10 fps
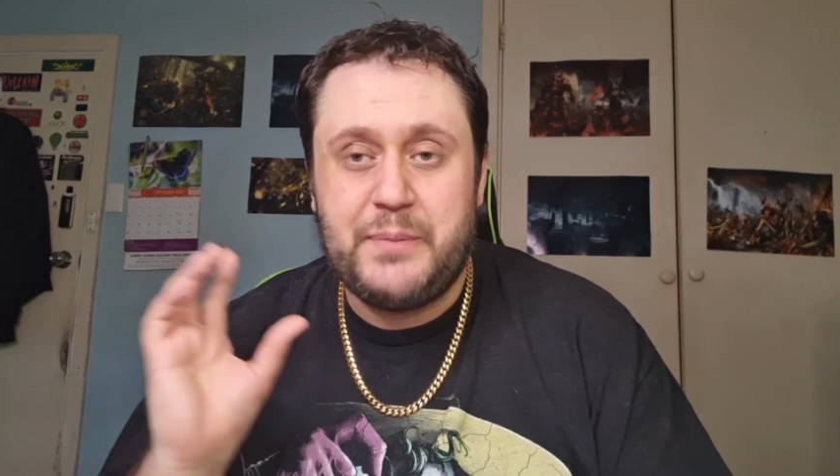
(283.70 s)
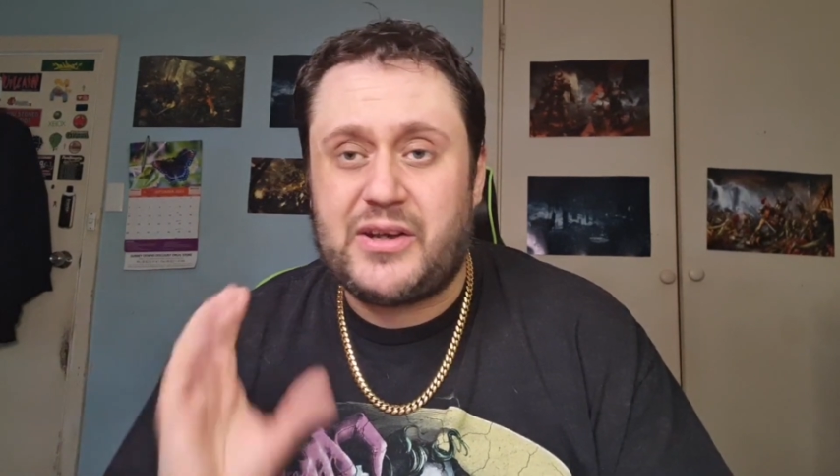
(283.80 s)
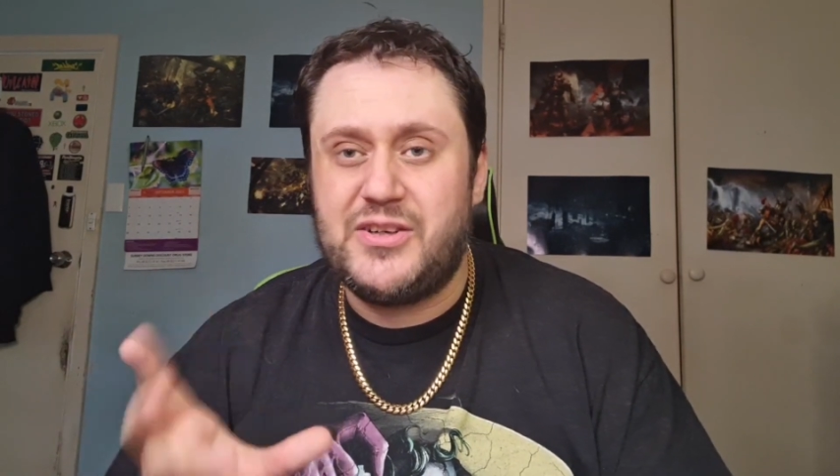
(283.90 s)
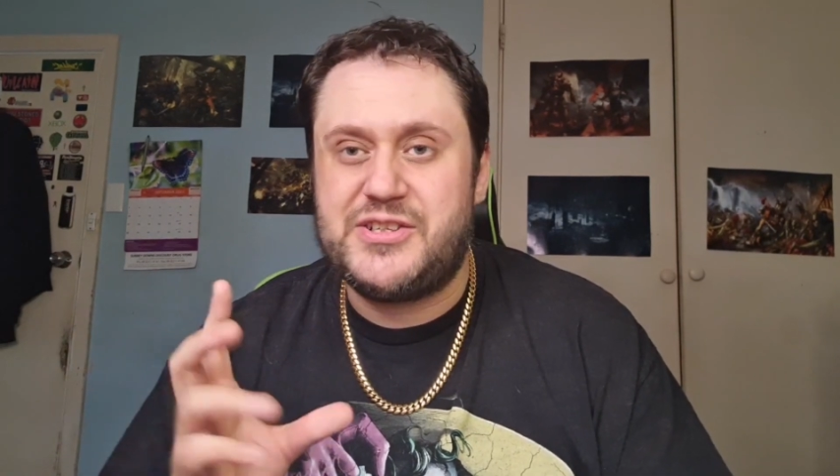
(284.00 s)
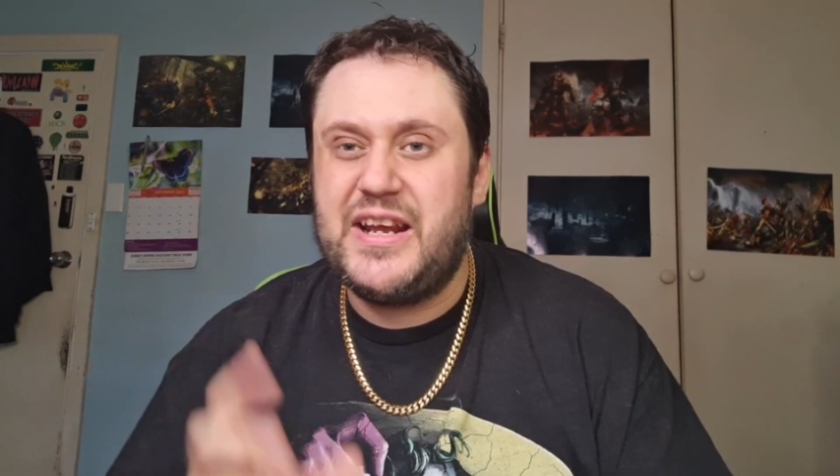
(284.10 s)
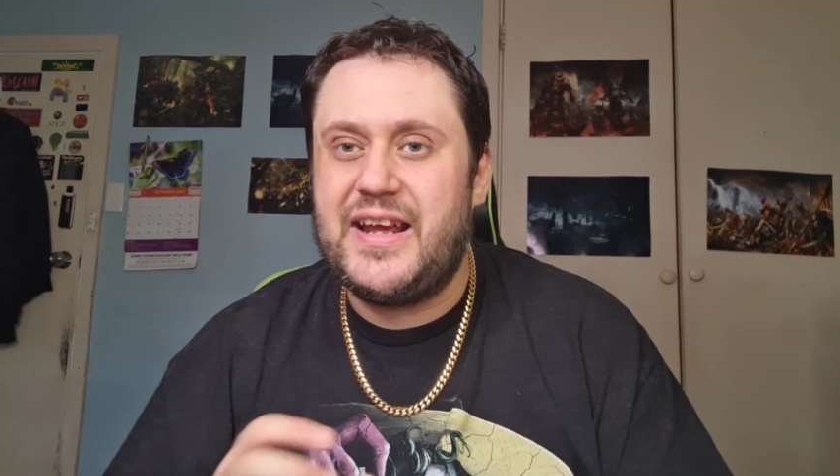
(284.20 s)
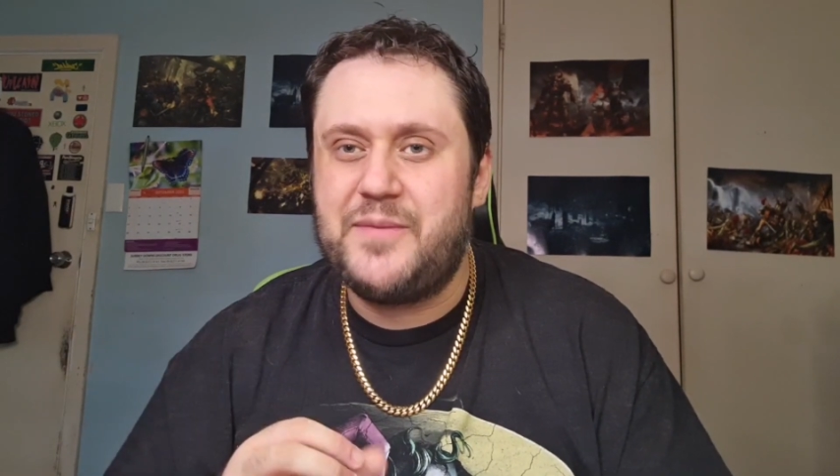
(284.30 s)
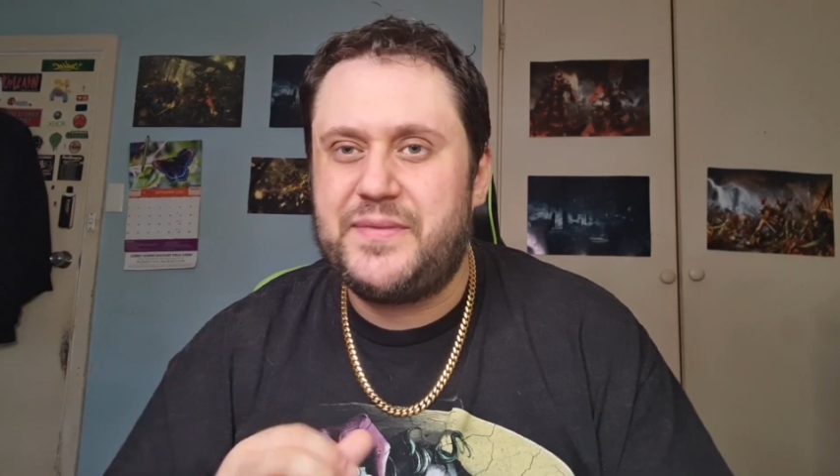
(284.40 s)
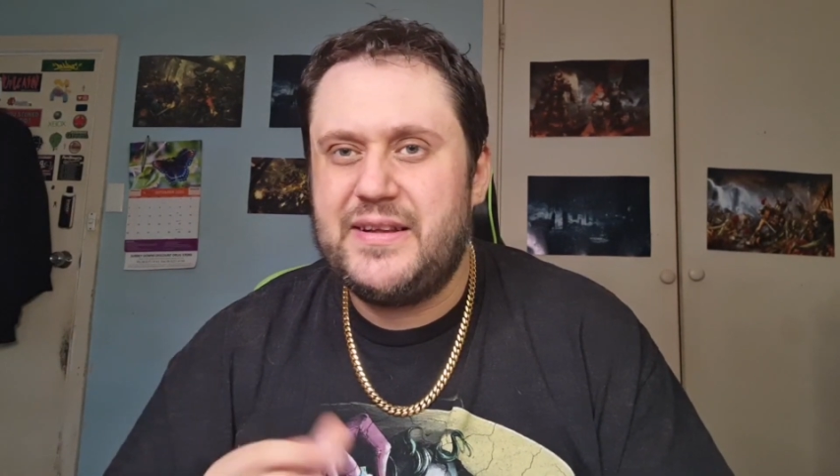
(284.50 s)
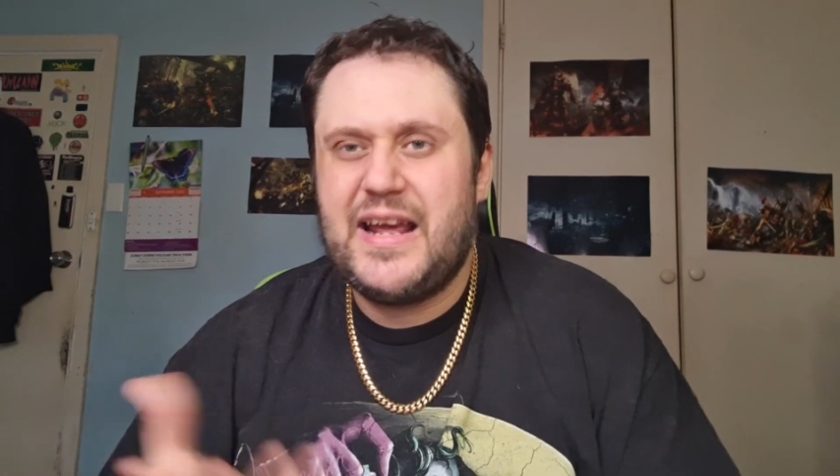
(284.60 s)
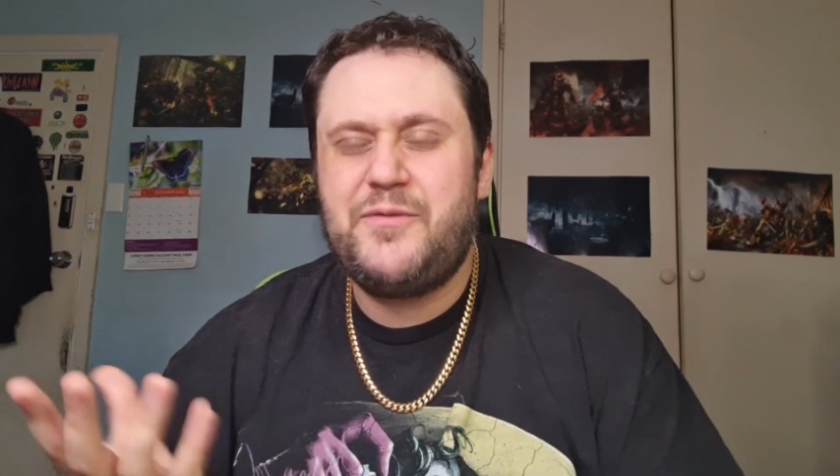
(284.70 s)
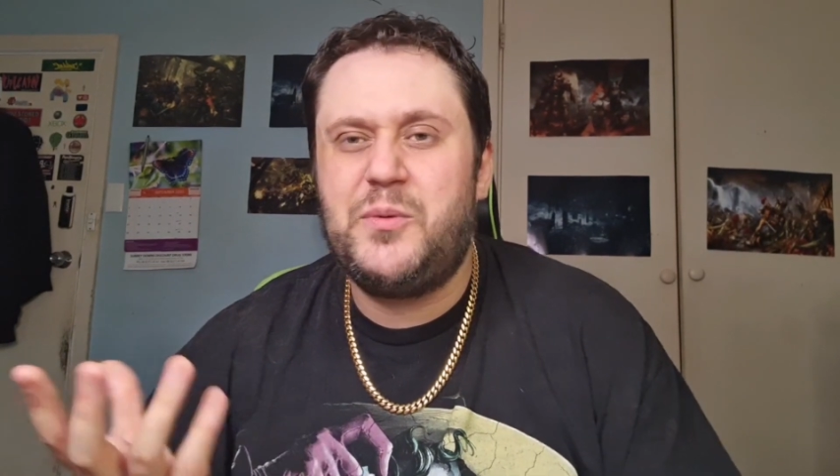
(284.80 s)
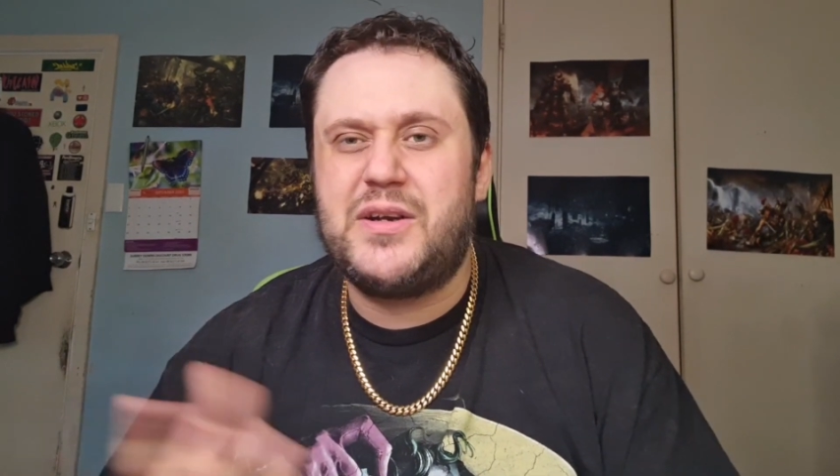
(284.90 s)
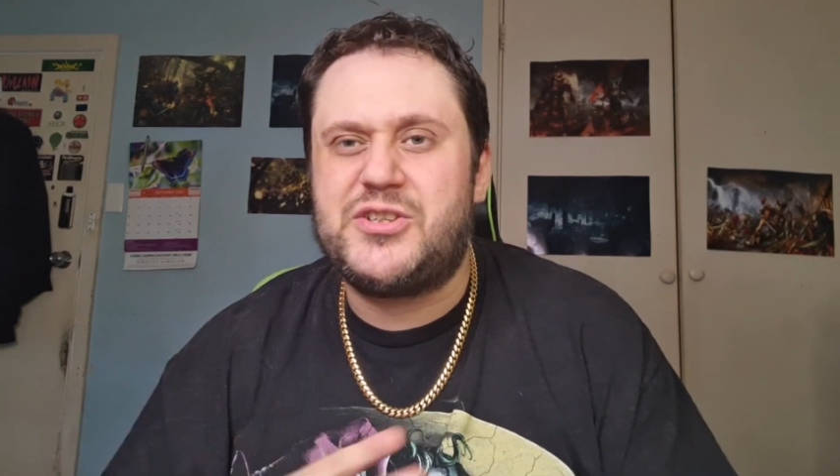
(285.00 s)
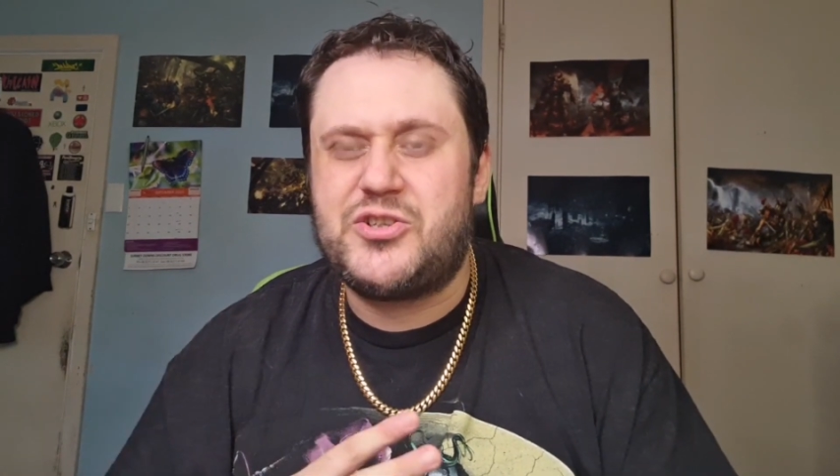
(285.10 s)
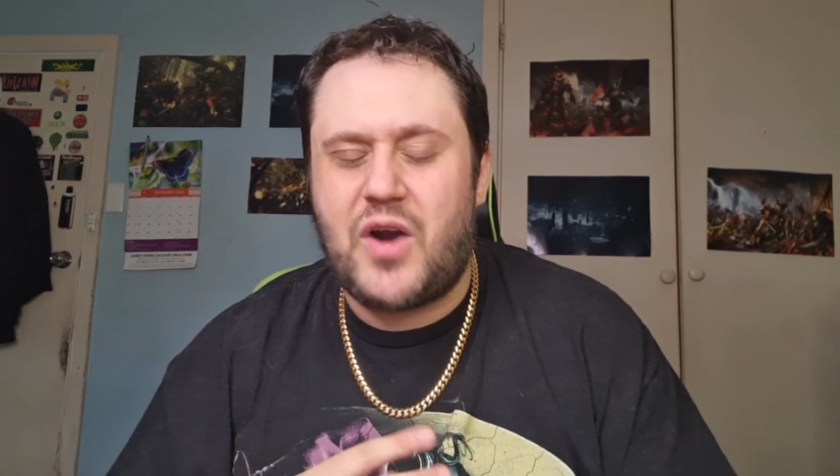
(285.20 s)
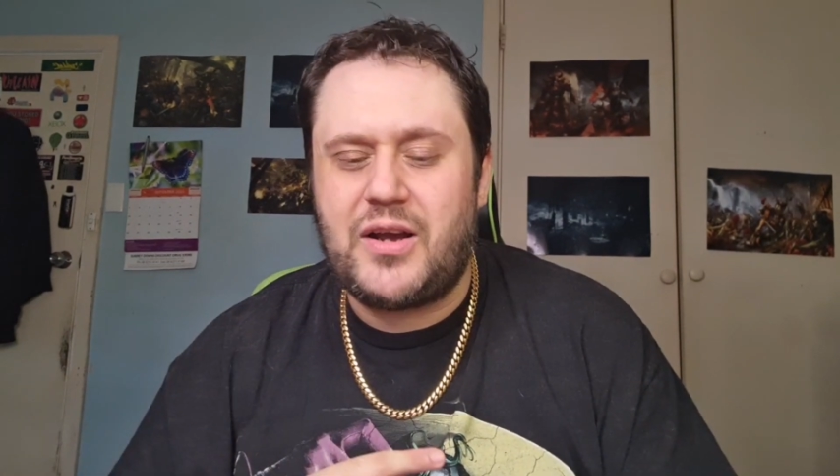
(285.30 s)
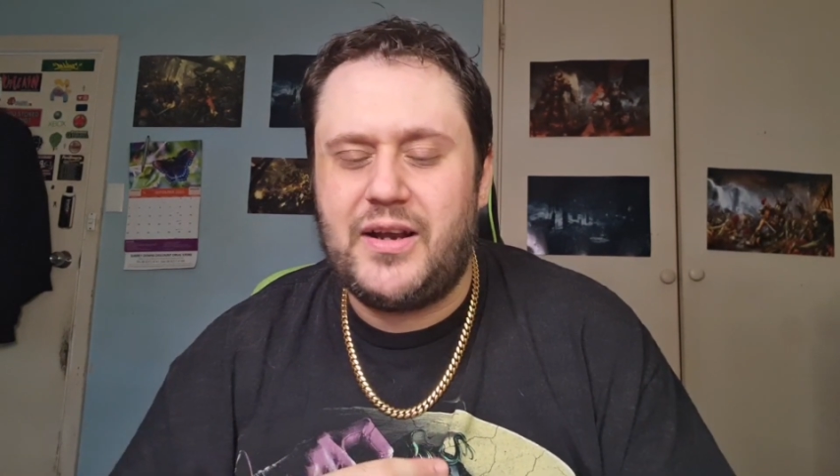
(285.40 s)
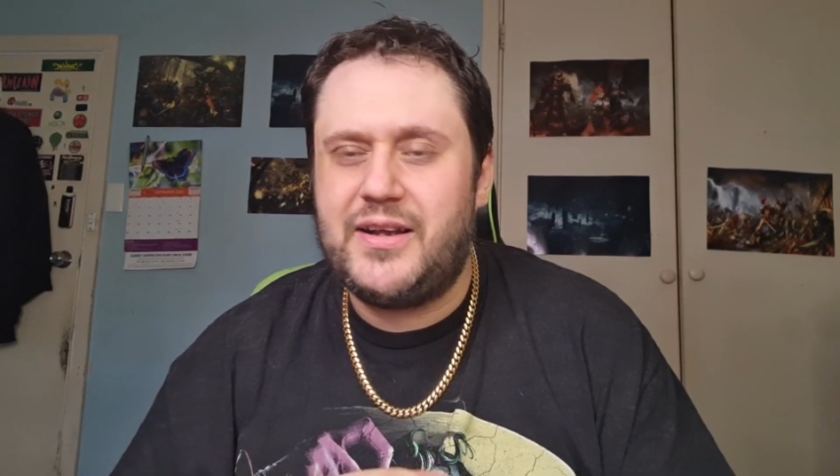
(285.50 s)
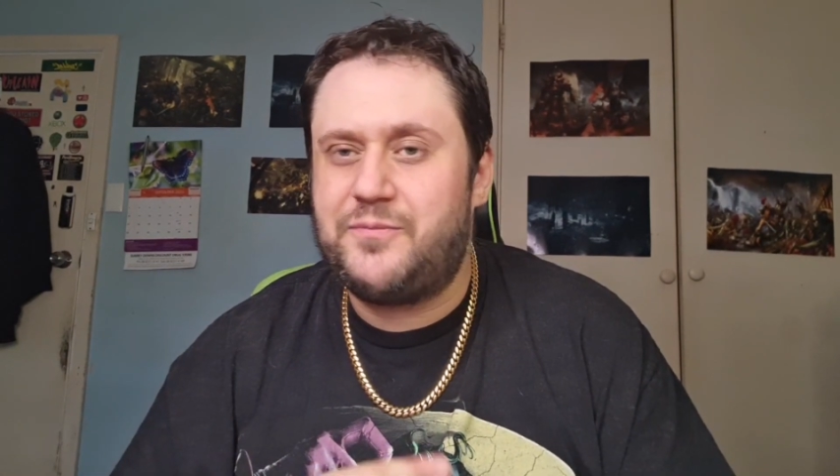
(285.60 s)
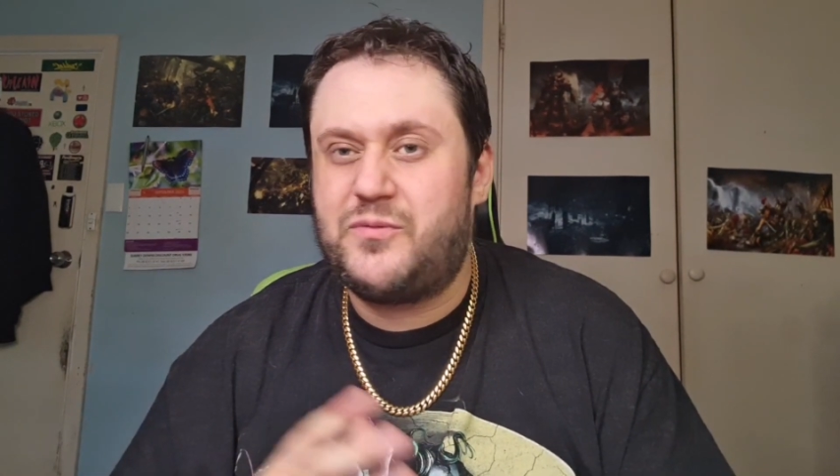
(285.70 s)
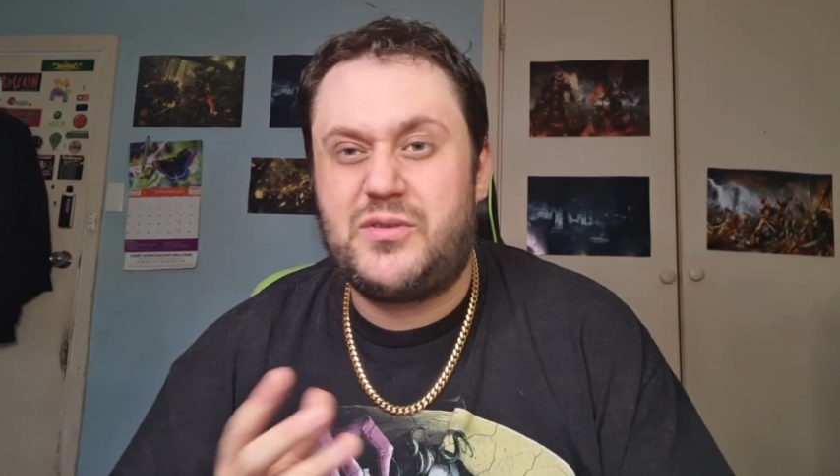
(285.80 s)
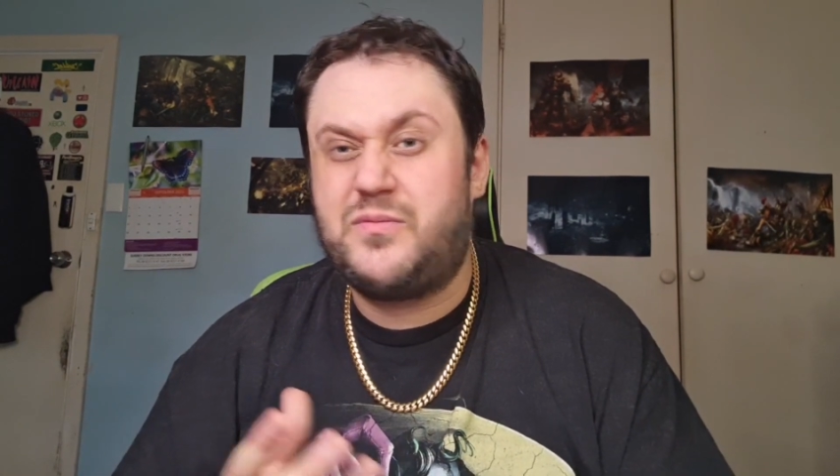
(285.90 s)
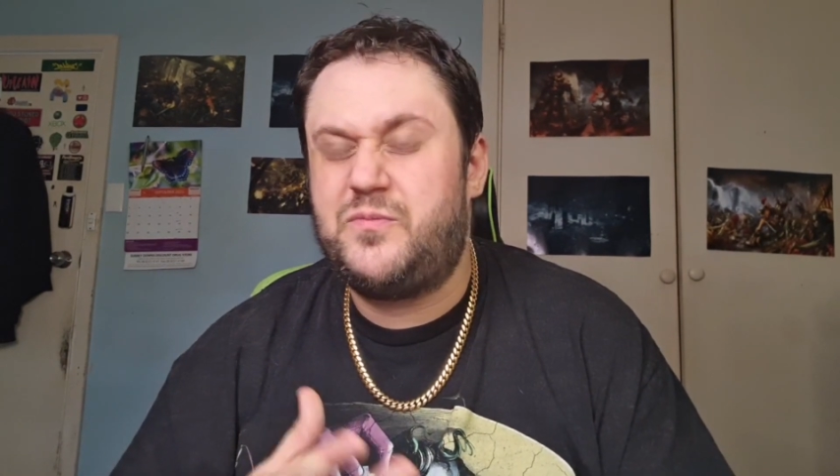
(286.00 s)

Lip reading: because yeah, everyone's struggling.